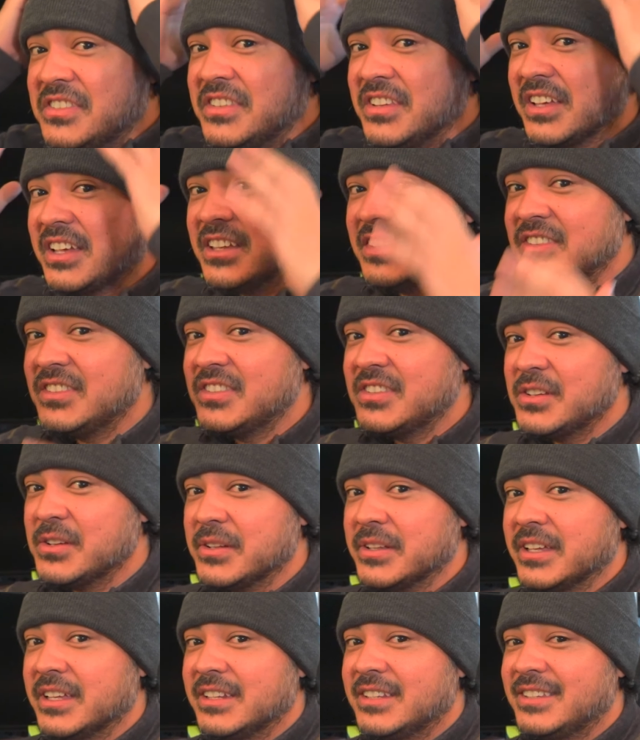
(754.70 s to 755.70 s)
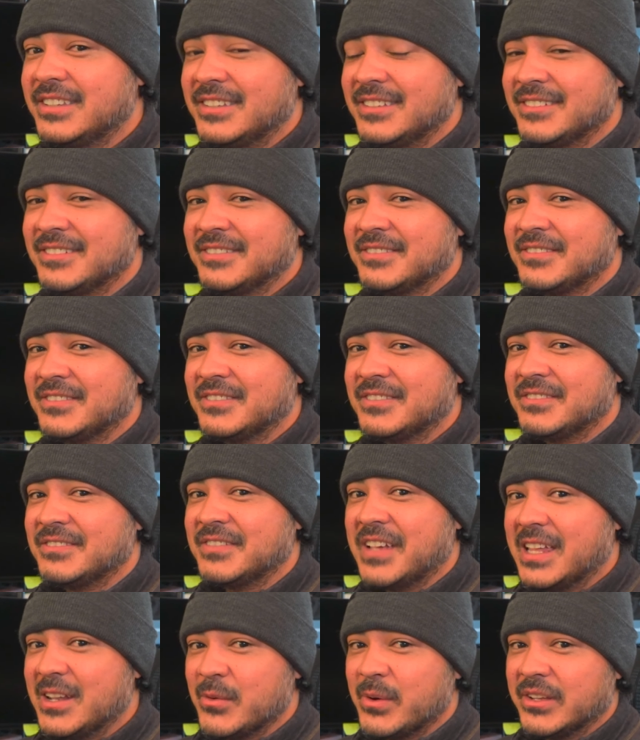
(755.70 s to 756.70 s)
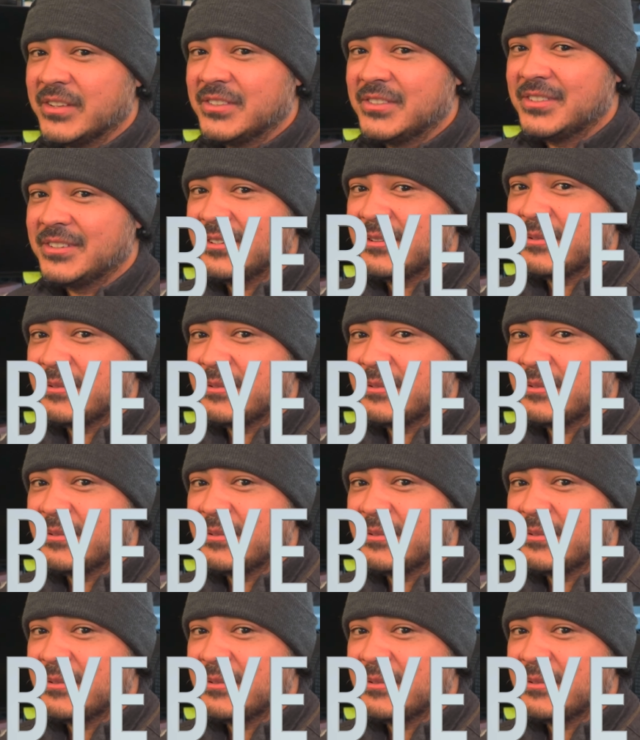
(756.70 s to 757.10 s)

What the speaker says: to conceal it. Anyways,